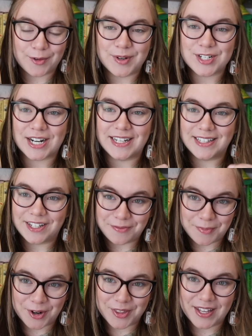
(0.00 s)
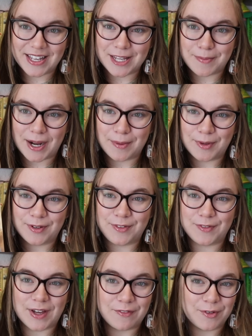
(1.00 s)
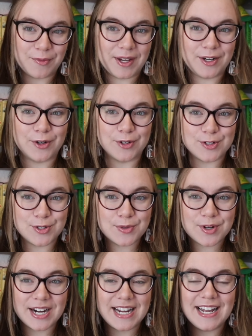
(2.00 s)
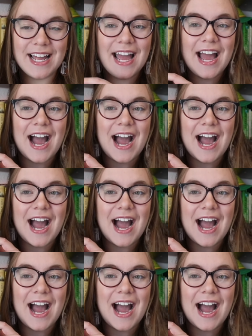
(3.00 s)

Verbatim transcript: which I love Martha in the Bible if you've ever read her story.